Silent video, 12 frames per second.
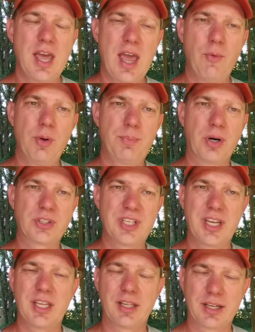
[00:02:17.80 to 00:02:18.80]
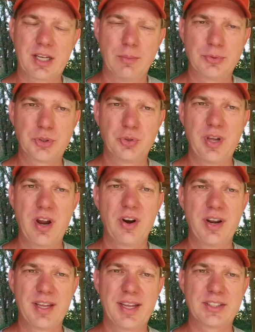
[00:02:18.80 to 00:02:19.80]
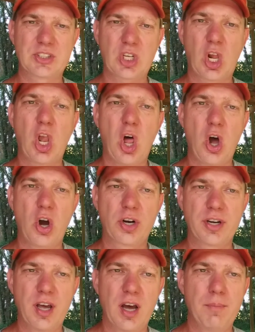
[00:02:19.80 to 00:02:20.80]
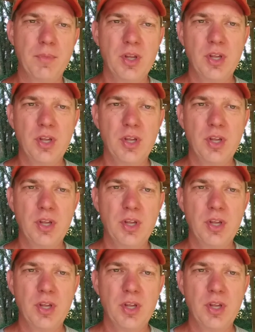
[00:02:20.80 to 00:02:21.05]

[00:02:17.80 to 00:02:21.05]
And when particulate comes through there and it gets clogged up,